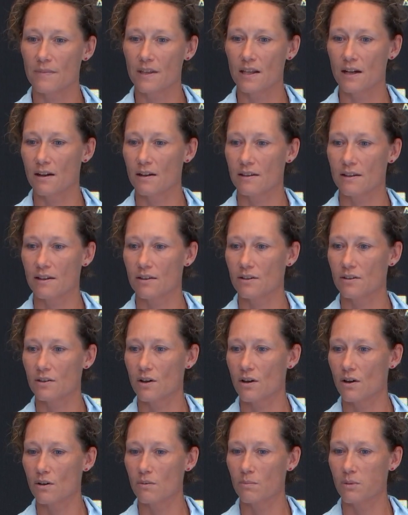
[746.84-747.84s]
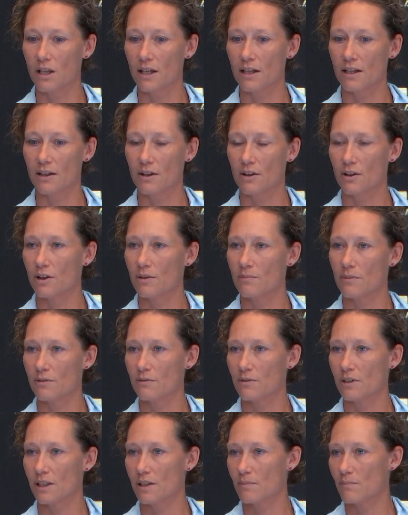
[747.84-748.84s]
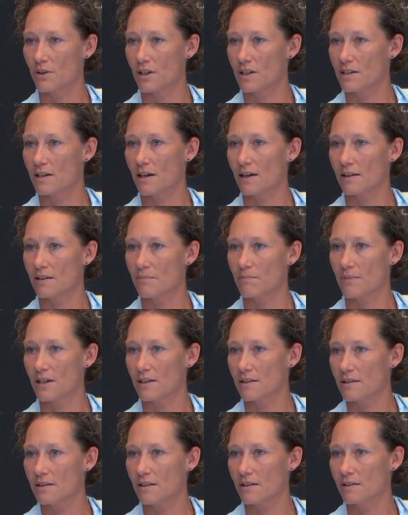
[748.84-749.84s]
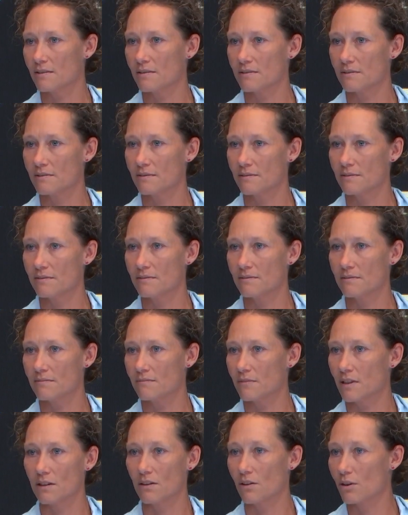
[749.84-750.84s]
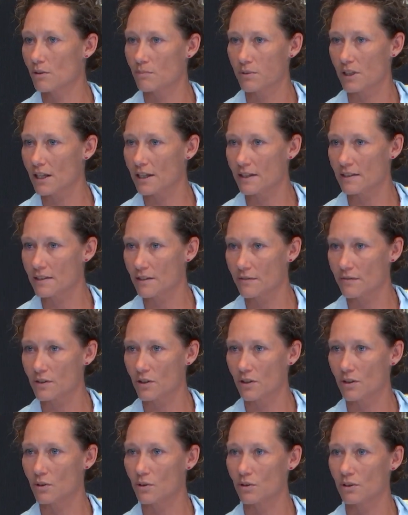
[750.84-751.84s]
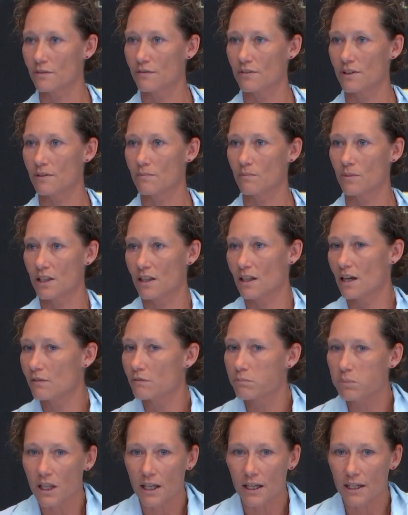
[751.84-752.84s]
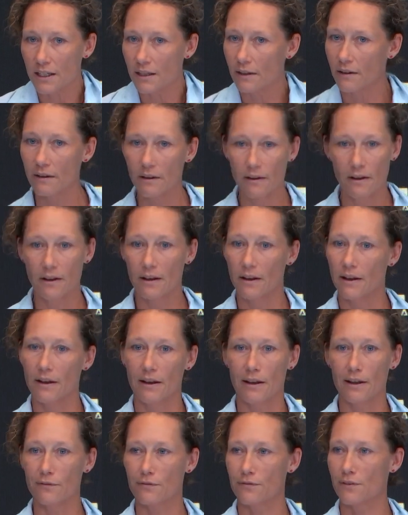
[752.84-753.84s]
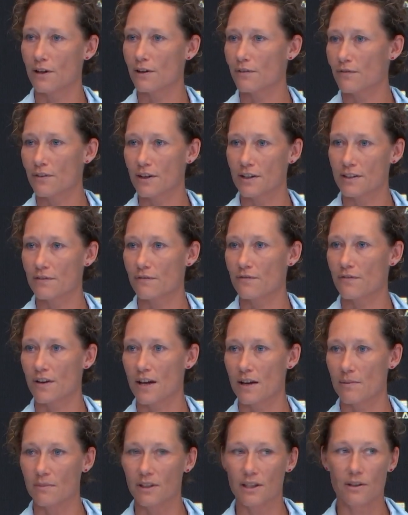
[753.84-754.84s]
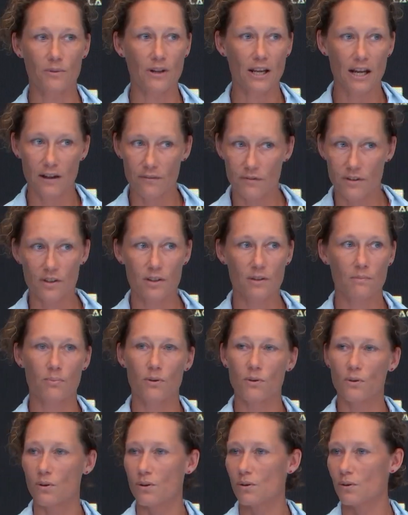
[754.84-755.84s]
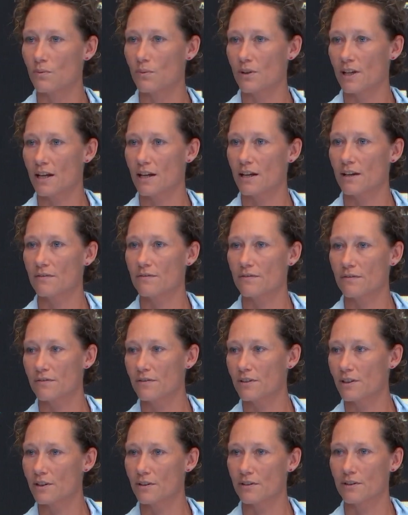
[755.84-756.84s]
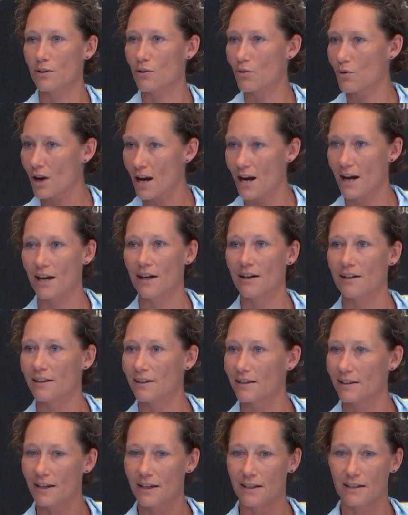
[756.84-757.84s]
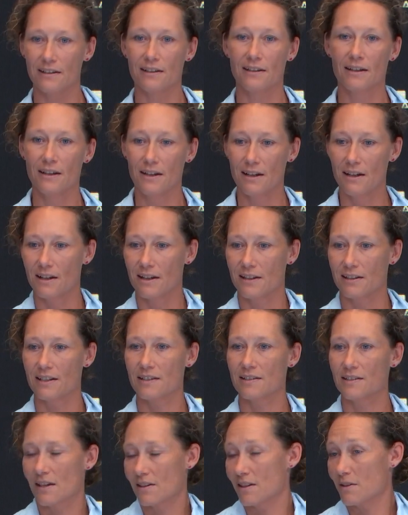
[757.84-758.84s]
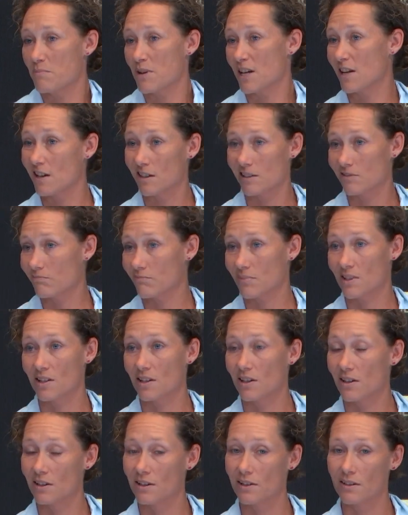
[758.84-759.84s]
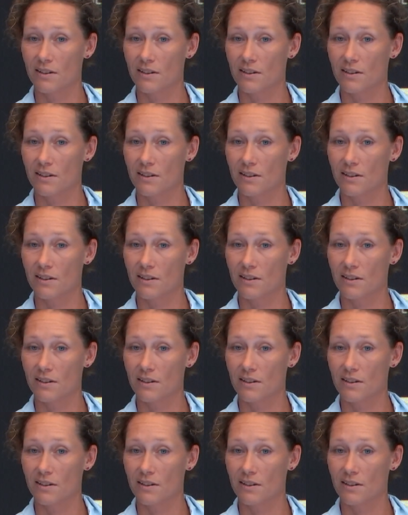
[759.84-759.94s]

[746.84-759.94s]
you know, I think on the whole, playing at home, it really brings out the best in a lot of players, if not all of them. We love playing in front of friends and family. We have the support. We have, you know, the crowd, and there's nothing better. So,